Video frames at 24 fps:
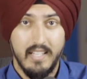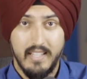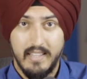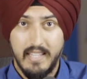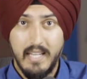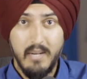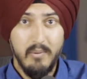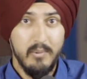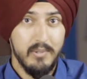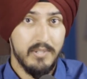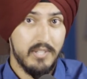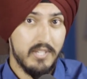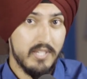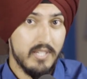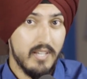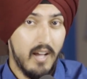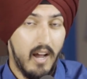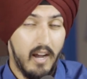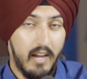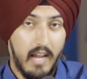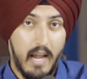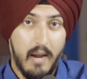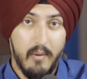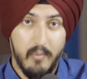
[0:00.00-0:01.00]
That would
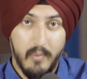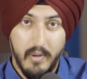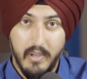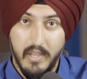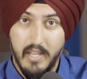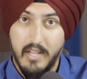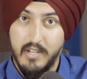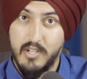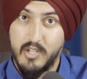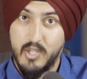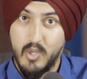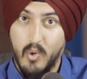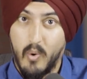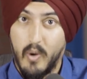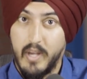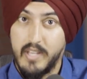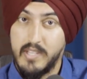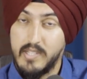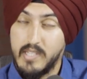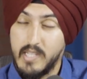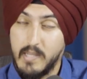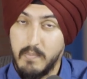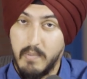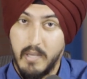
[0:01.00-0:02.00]
suck. I really enjoy
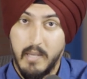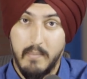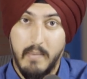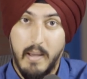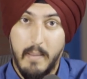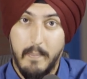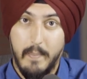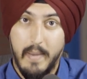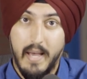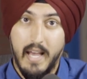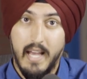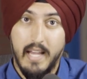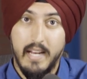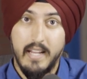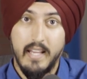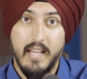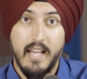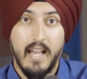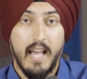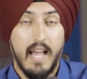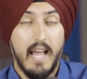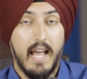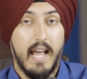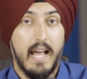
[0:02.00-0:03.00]
sleeping in my bed
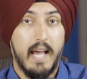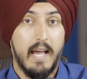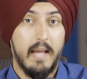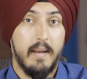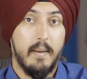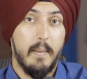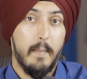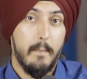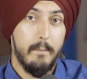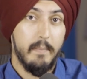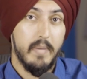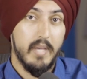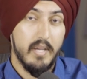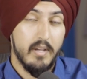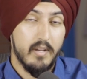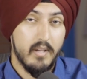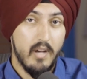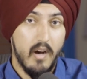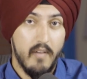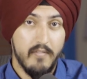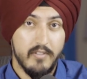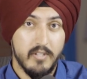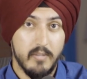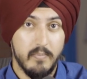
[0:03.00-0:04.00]
and being
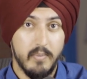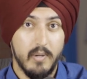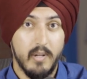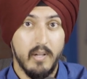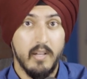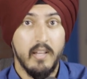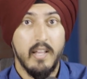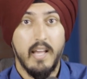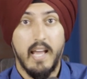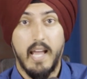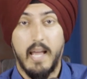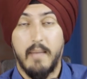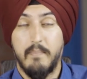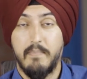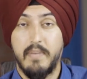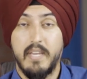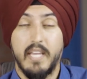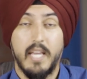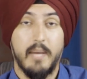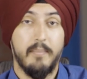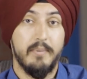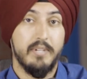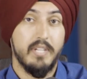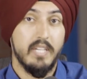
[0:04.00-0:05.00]
comfortable and
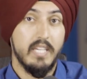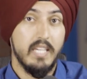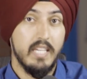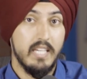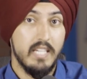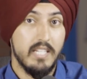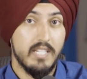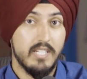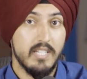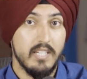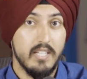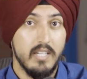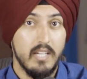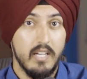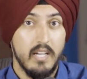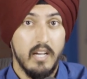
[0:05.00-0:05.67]
being able to eat